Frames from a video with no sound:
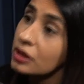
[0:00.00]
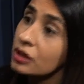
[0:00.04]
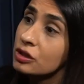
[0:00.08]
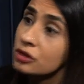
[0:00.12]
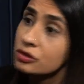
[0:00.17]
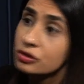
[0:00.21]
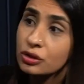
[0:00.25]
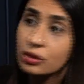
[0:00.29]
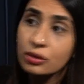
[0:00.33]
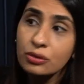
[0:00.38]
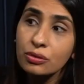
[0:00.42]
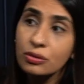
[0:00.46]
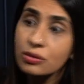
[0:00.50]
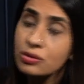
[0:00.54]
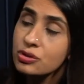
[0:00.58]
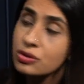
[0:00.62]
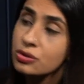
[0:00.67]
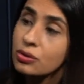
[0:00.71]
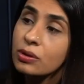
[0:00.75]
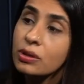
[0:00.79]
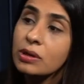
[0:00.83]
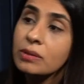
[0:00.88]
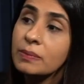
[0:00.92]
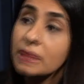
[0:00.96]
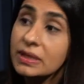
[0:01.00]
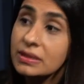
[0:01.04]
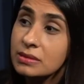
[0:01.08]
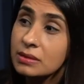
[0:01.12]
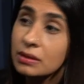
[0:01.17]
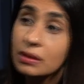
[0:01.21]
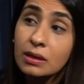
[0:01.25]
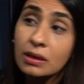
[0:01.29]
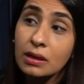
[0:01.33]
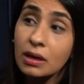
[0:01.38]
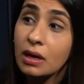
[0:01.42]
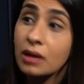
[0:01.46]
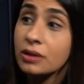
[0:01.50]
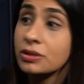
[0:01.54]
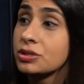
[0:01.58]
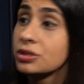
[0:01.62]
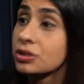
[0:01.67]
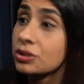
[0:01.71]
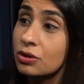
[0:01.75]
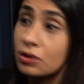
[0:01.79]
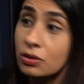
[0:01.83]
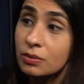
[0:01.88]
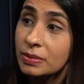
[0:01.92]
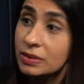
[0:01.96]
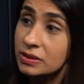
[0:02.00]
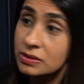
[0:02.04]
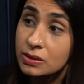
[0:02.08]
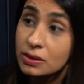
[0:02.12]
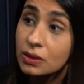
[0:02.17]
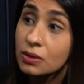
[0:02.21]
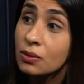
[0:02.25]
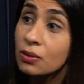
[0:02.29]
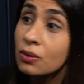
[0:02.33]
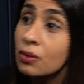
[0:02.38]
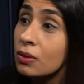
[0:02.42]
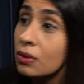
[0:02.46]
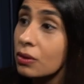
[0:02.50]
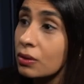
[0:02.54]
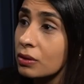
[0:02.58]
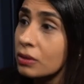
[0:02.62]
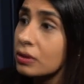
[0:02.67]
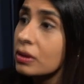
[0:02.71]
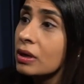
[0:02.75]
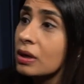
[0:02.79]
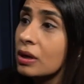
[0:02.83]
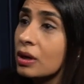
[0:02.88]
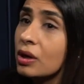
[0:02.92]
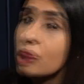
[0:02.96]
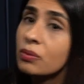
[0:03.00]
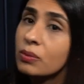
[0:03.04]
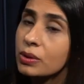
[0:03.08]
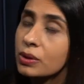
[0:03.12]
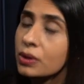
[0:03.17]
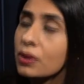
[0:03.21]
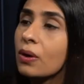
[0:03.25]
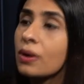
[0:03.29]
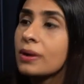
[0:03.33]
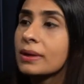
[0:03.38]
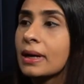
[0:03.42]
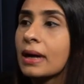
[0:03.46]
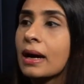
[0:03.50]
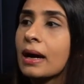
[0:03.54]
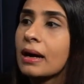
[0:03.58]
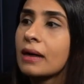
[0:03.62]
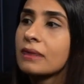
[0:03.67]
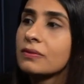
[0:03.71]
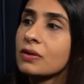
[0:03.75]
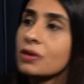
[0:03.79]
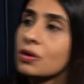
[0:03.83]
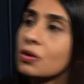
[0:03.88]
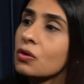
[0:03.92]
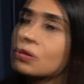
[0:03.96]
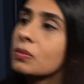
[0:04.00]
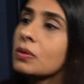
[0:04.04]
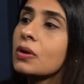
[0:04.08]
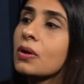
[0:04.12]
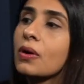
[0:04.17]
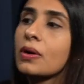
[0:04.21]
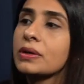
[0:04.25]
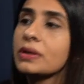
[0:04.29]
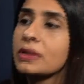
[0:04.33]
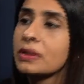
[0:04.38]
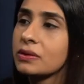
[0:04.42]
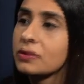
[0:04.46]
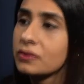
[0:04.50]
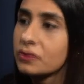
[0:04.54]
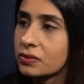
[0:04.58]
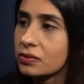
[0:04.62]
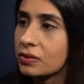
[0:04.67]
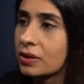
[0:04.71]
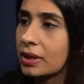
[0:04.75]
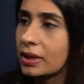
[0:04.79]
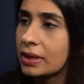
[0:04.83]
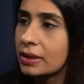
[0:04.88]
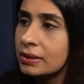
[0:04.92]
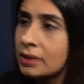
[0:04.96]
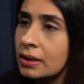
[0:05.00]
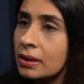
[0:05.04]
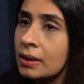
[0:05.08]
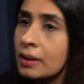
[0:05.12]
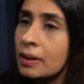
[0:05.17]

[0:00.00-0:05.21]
So, a story based in Karachi or based in Lahore would not have a global audience, right?